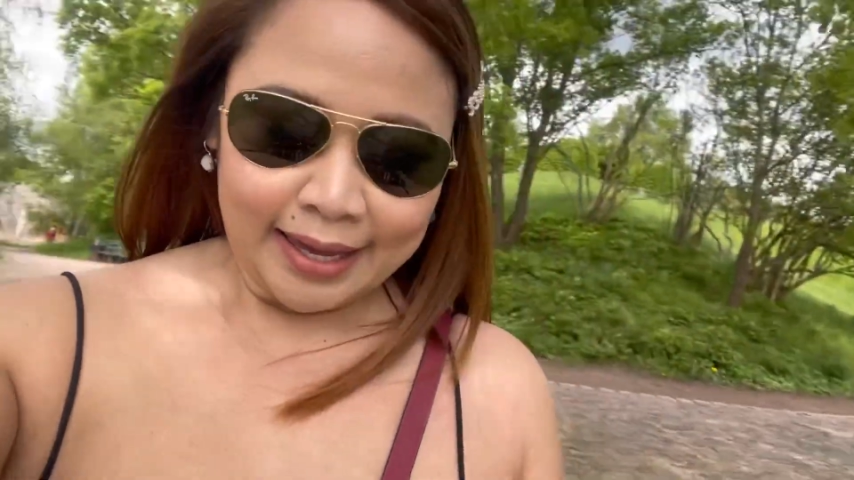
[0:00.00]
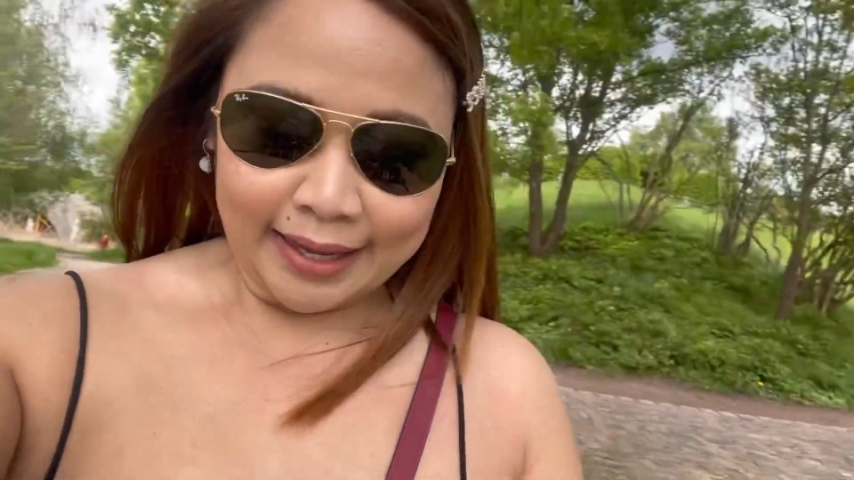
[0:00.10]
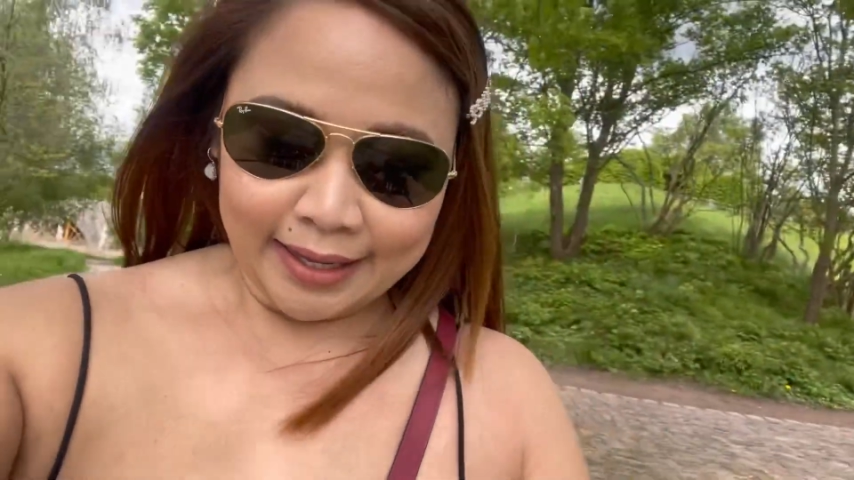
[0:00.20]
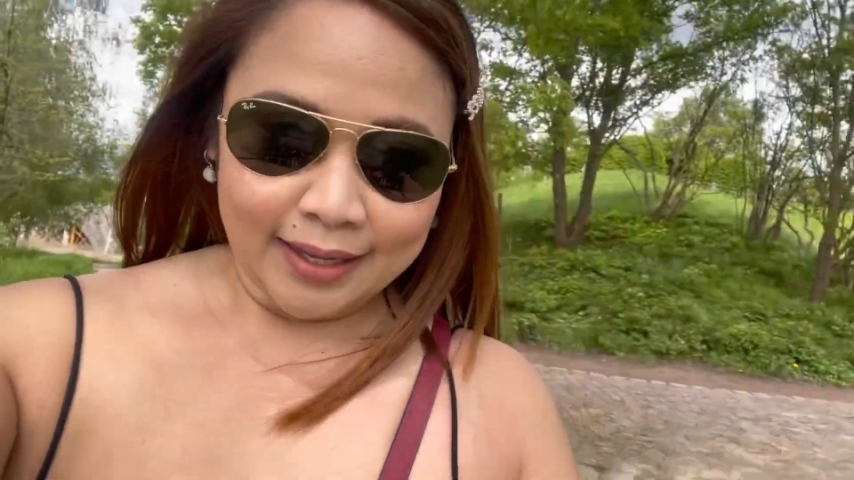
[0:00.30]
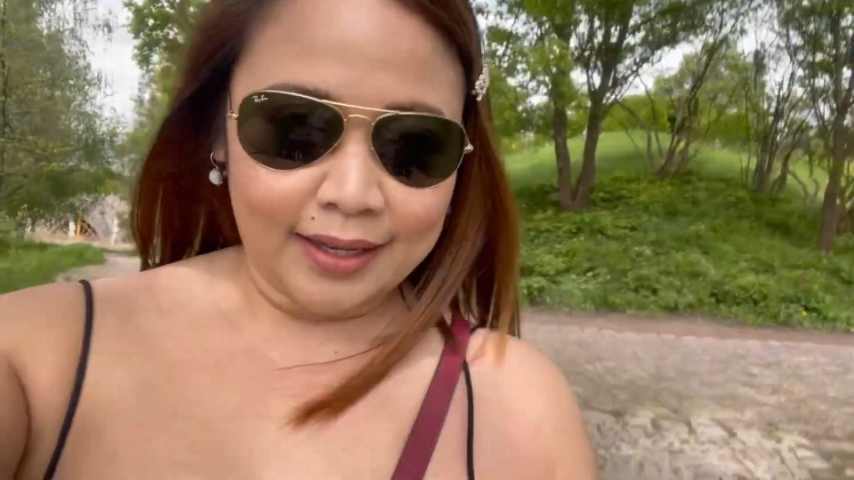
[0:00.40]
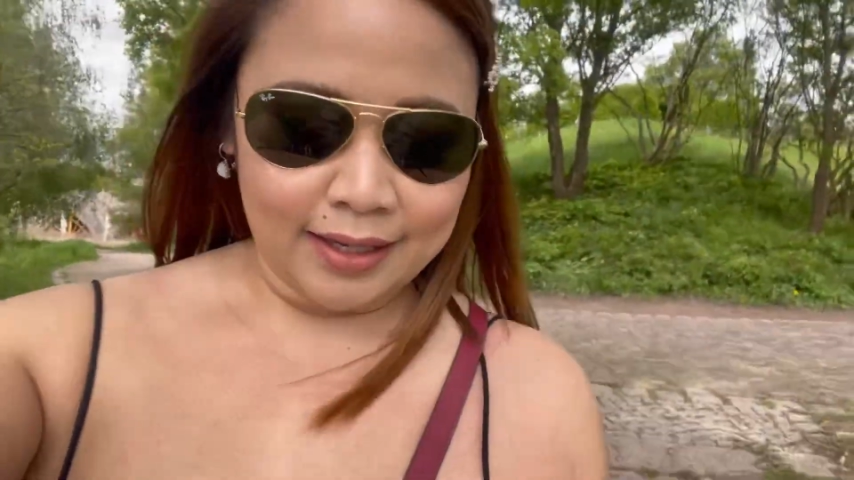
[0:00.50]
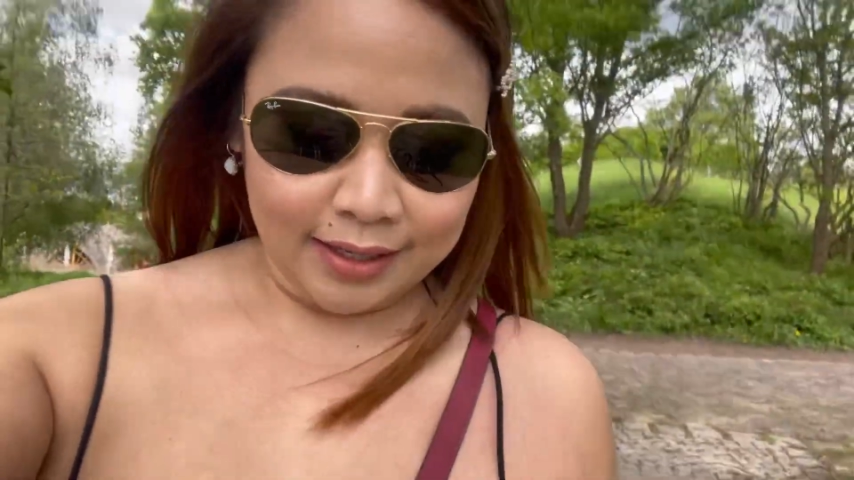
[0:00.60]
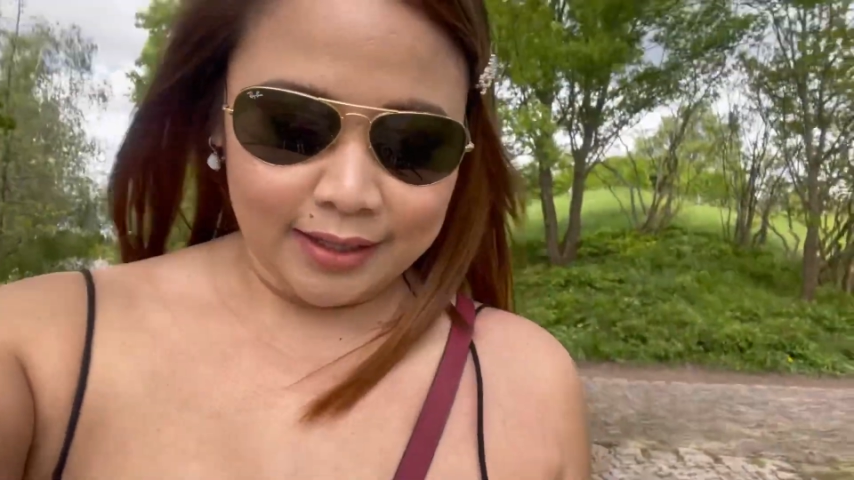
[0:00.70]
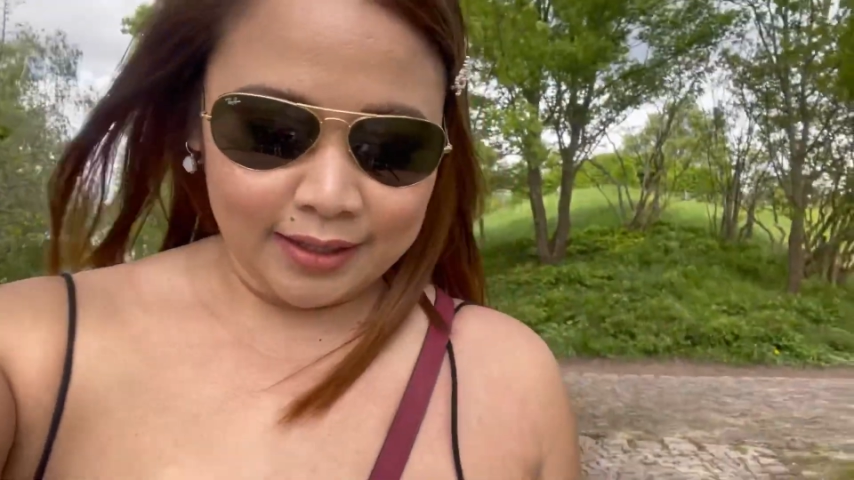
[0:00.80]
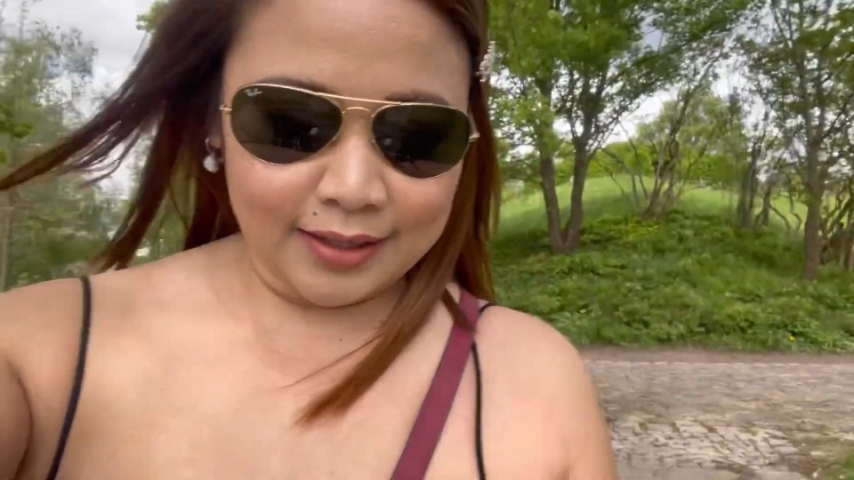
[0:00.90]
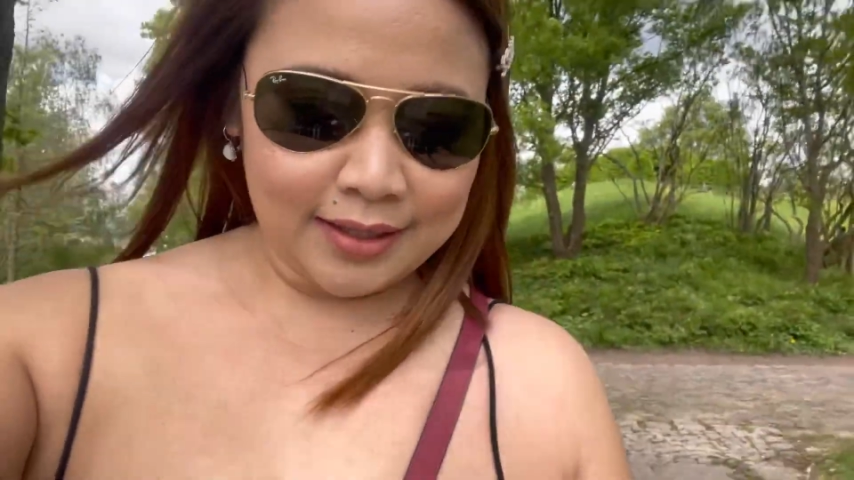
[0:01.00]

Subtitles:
And